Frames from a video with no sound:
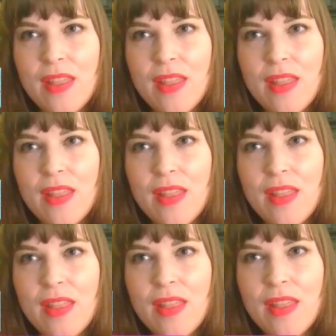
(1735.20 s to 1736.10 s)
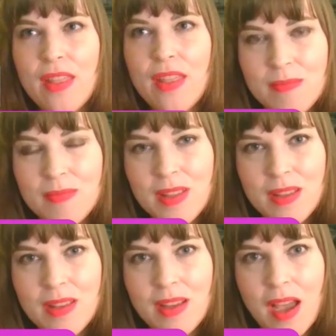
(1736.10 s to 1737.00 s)
that I realize
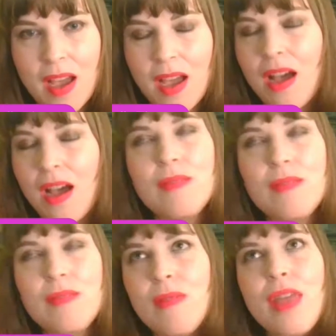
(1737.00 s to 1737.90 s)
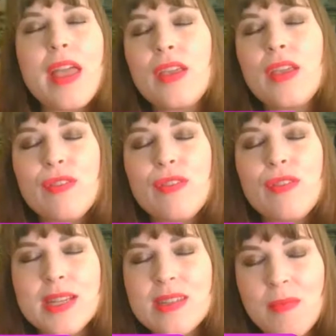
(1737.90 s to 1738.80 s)
I
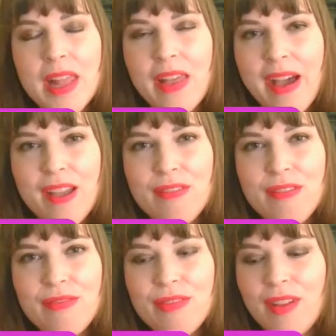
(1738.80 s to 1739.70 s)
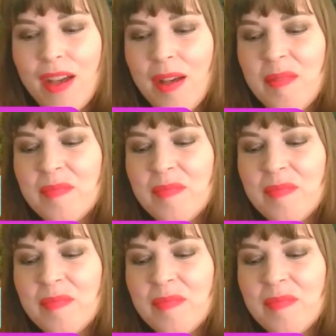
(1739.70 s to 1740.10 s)
thank you for the rest of my life,